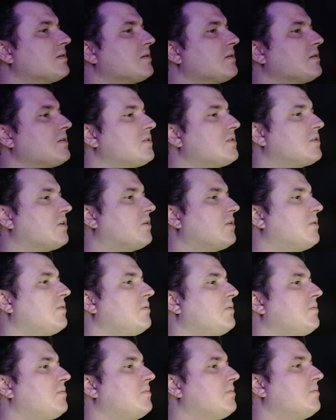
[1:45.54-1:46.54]

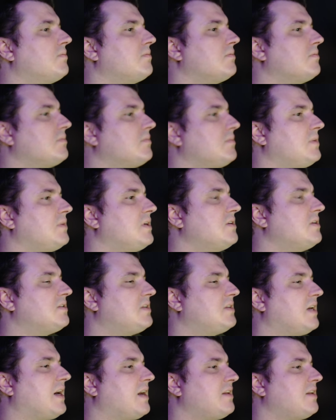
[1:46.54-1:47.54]
So his
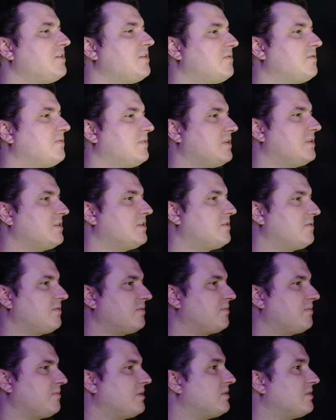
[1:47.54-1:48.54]
dad is
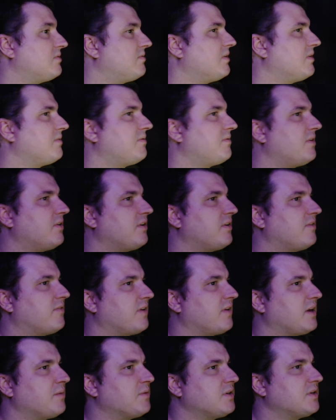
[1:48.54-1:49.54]
very
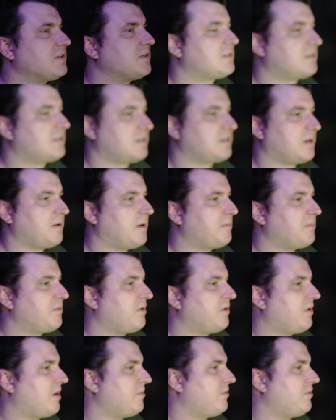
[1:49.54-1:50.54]
famous. I'm
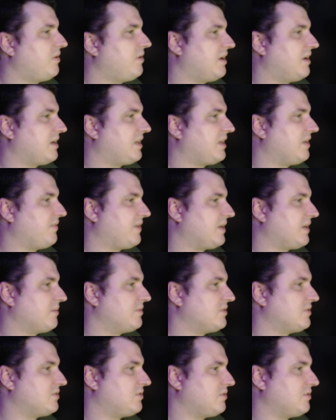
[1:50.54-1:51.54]
really not giving him
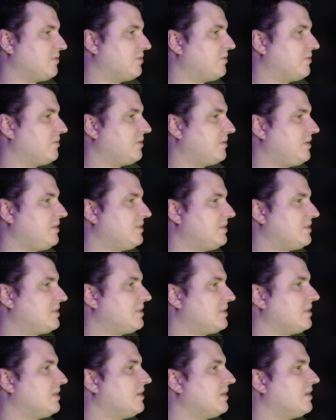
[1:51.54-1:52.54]
his due. He's
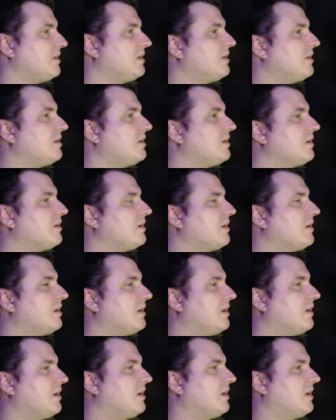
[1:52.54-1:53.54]

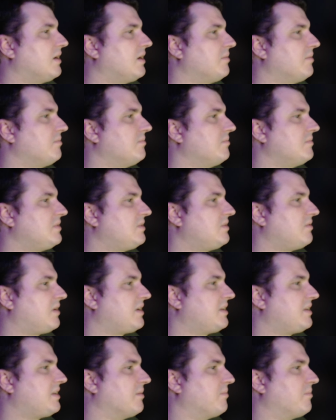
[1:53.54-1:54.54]

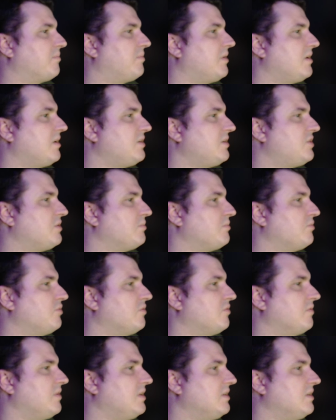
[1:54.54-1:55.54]
directed a bunch of
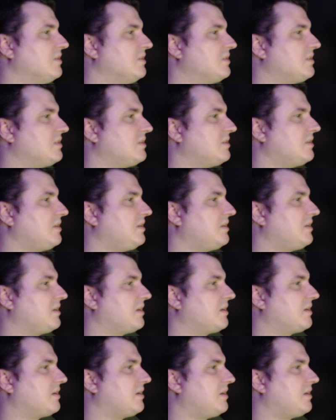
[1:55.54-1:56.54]
movies.
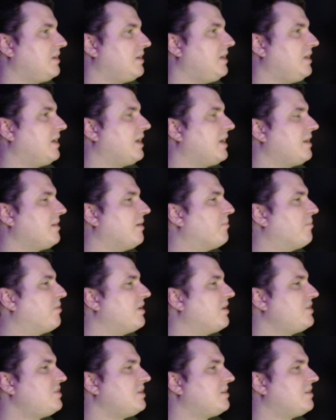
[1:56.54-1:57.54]
He had a
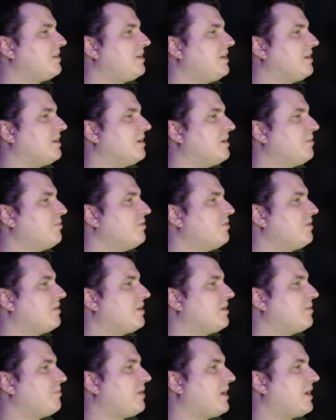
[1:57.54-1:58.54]
number of
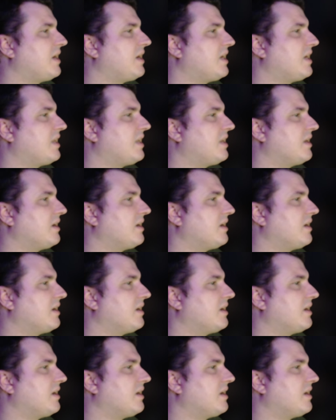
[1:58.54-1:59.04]
them had